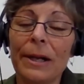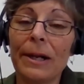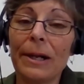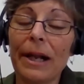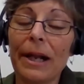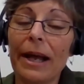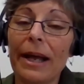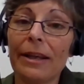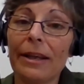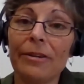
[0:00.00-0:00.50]

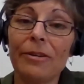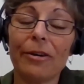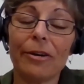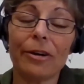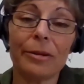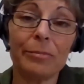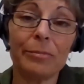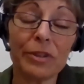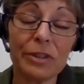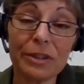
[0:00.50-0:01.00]
And
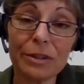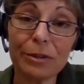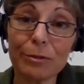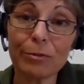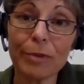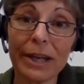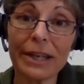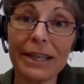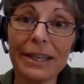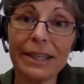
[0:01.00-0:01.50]
I'm still
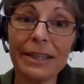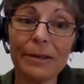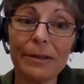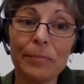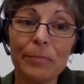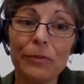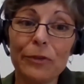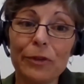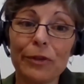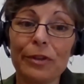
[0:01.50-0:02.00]
running
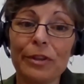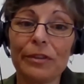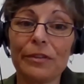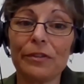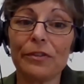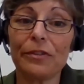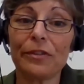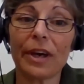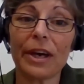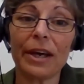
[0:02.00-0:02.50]
to
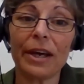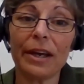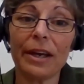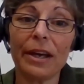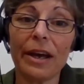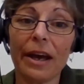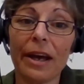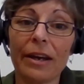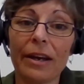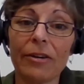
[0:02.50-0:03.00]
this
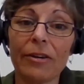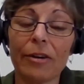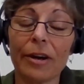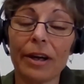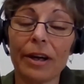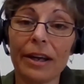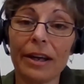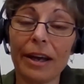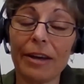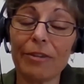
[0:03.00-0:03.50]
day, and
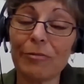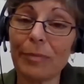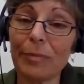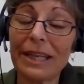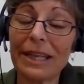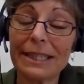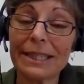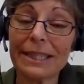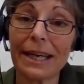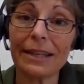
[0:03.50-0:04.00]
I have
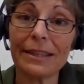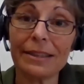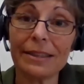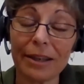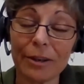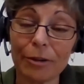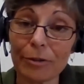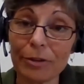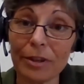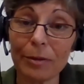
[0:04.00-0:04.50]
maintained a
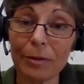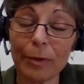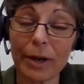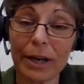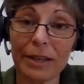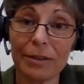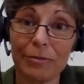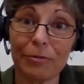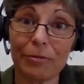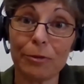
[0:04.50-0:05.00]
healthy
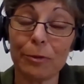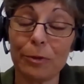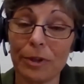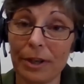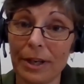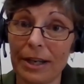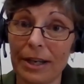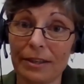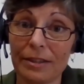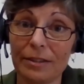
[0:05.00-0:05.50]
weight for
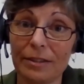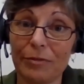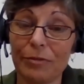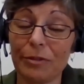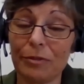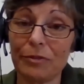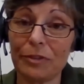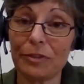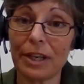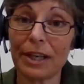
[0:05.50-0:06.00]
the last
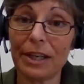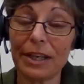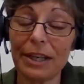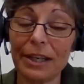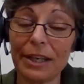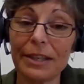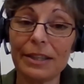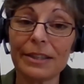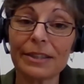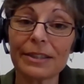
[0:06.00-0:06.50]
15
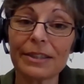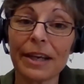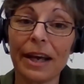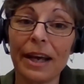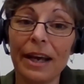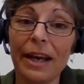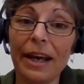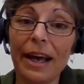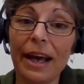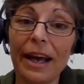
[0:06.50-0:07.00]
years,
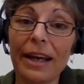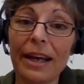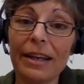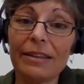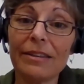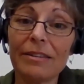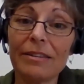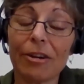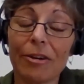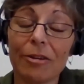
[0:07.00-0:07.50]

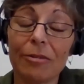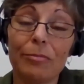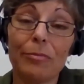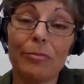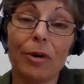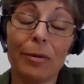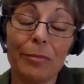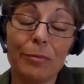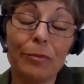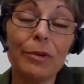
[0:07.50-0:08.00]
and
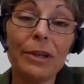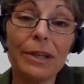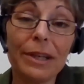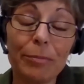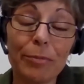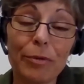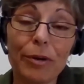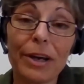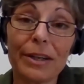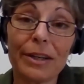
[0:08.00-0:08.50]
I'm
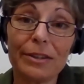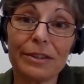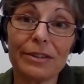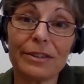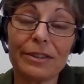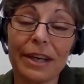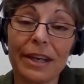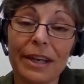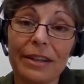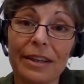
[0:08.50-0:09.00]
really proud to
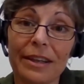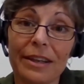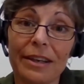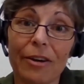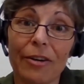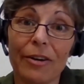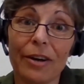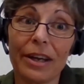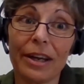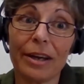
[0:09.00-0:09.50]
say that
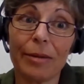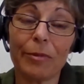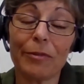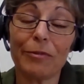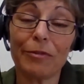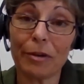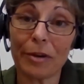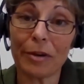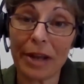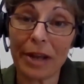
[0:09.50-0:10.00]
I am a
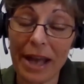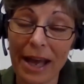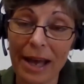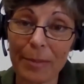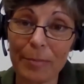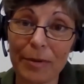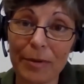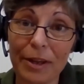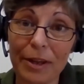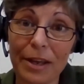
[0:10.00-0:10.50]
very
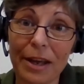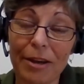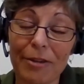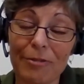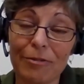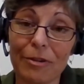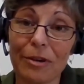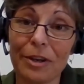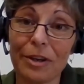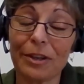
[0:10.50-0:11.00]
happy, a
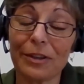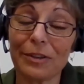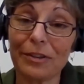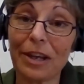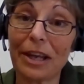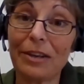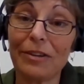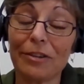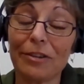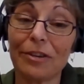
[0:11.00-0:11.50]
very
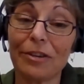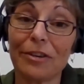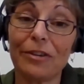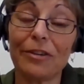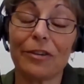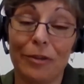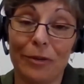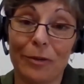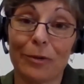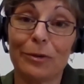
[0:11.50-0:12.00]
contented
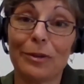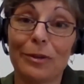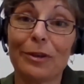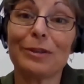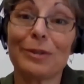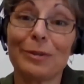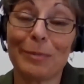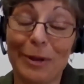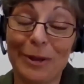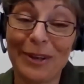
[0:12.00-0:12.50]

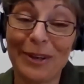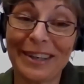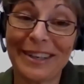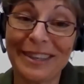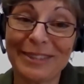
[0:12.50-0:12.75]
non-smoker.